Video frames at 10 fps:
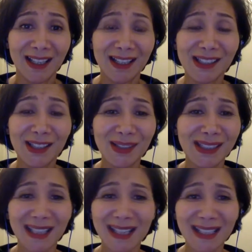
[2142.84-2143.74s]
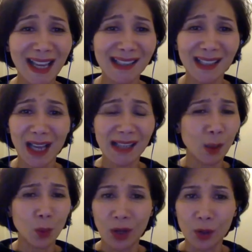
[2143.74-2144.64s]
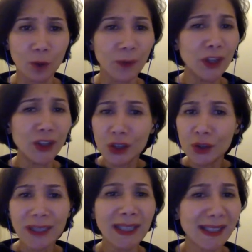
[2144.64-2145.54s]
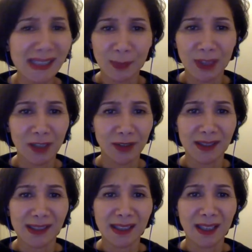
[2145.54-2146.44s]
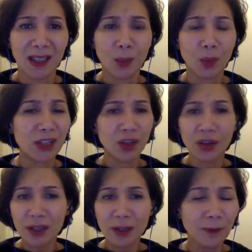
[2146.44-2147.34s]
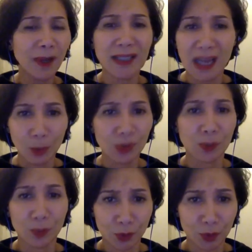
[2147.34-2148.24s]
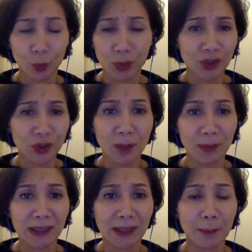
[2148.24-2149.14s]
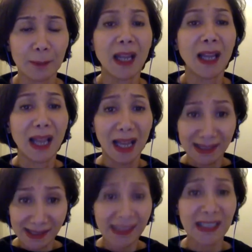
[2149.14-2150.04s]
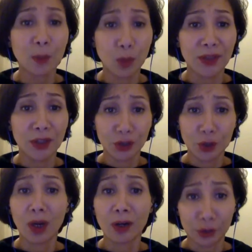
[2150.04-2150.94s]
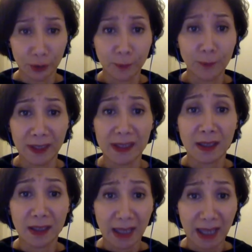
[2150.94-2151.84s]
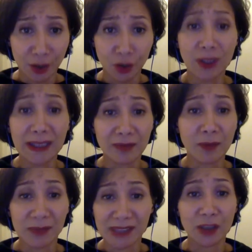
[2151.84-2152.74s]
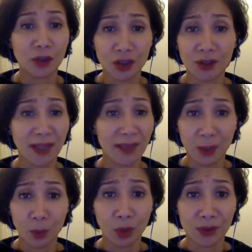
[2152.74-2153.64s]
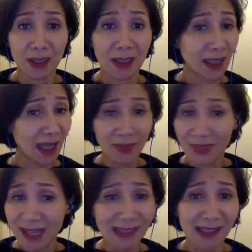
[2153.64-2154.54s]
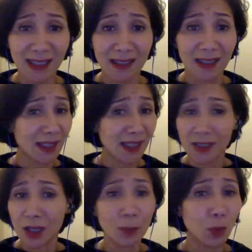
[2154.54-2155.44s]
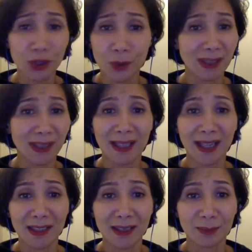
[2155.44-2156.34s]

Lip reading: So see it as a one-off, a unique experience where you're going to find out what's troubling them and see whether you are a good fit and you can give them the solution that they want. And that's it. There's no more to it than that.